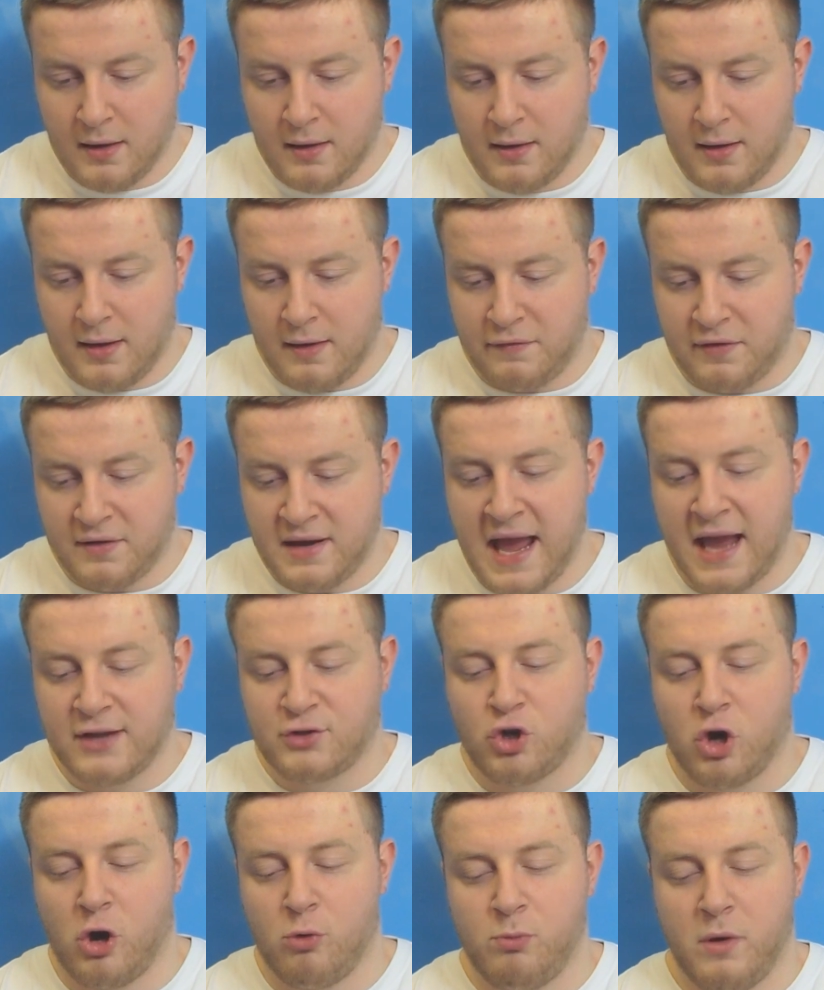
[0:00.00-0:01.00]
If the next
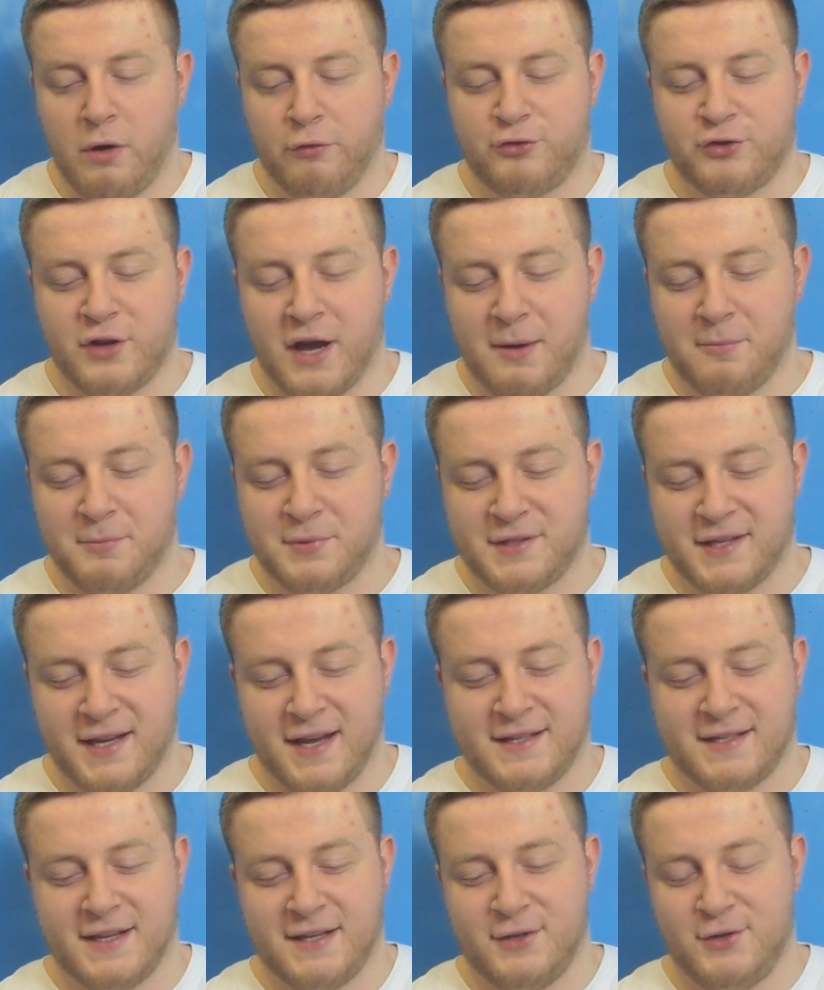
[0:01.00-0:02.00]
Commonwealth Champs
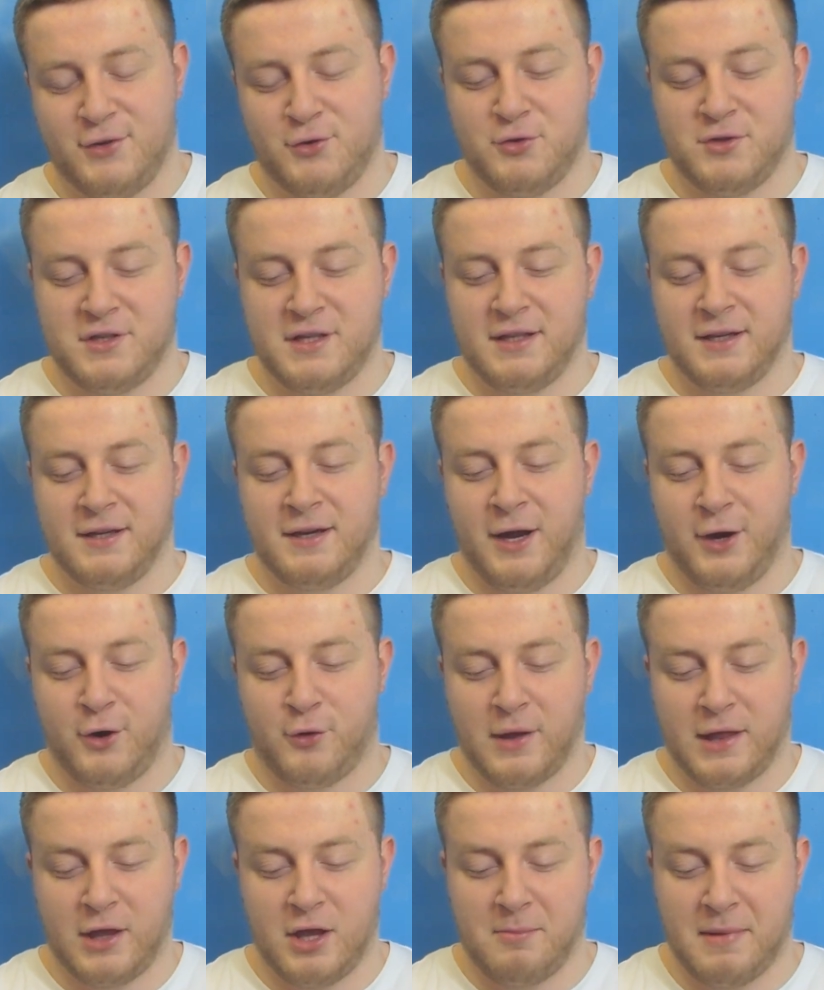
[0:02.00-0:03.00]
is in New Zealand, how
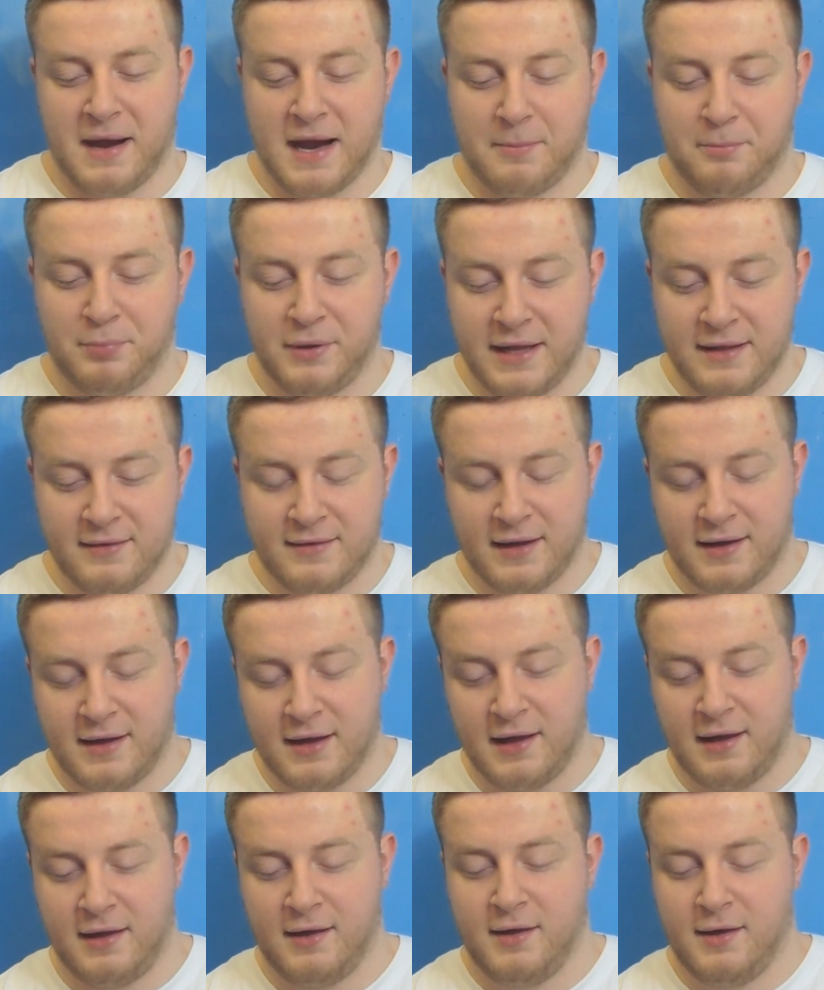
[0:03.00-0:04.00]
quickly you buy a plane
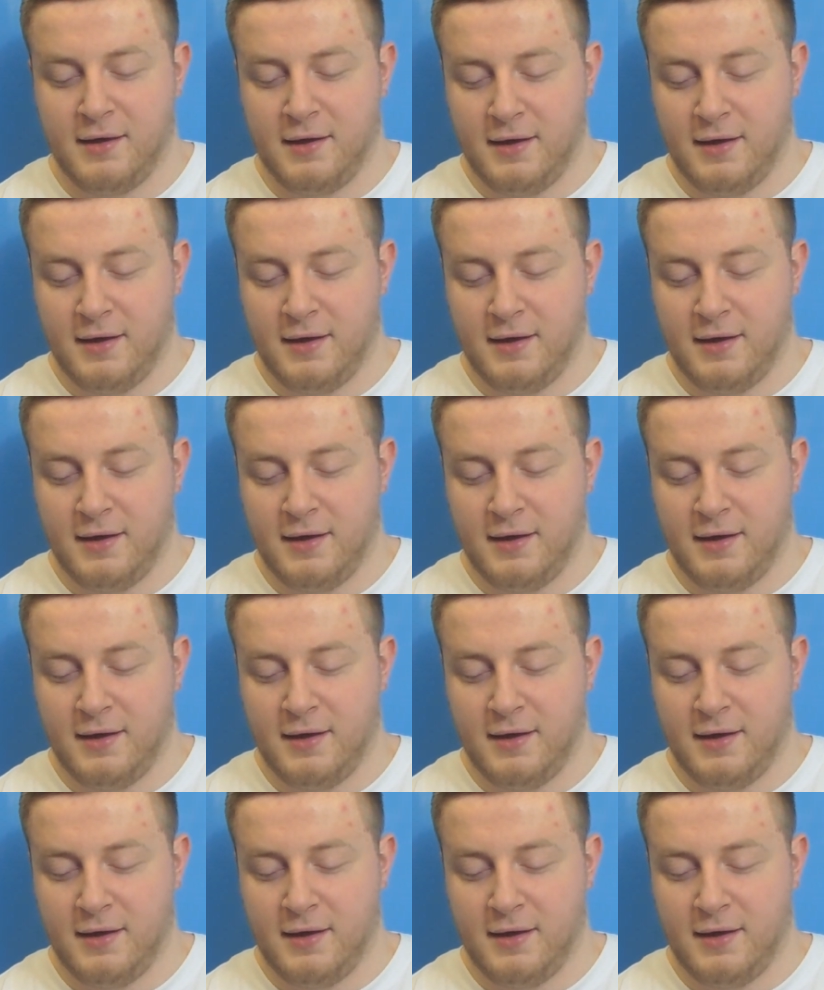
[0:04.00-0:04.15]
ticket?